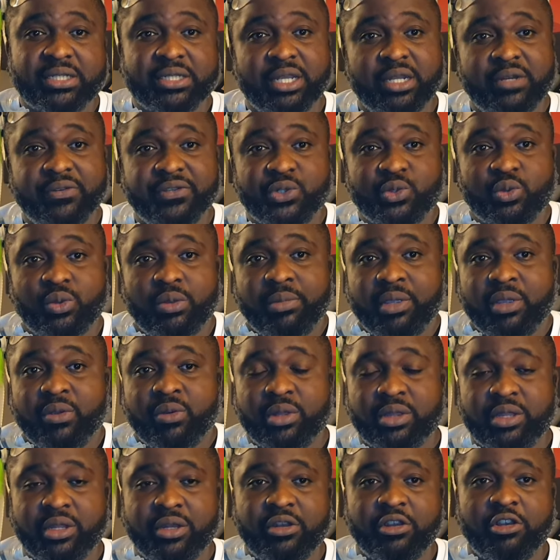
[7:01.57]
of swimming with
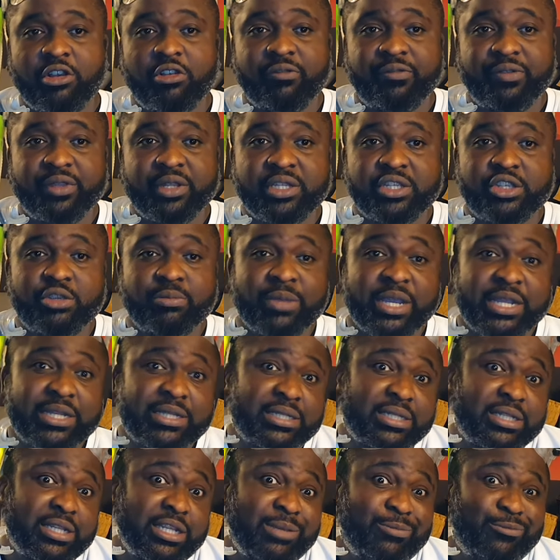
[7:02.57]
the dolphins, you might
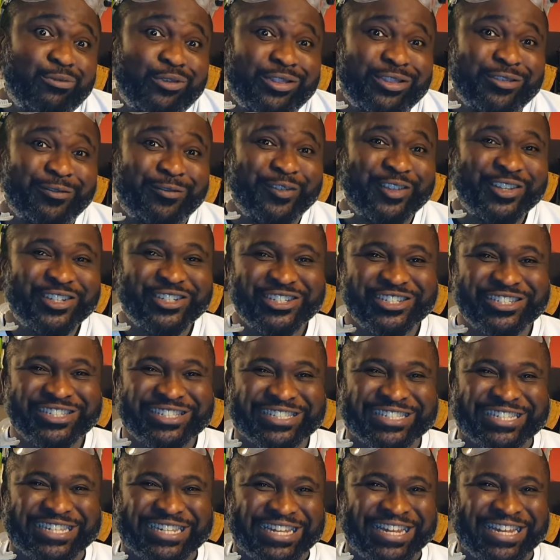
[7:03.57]
sleep with the fishes.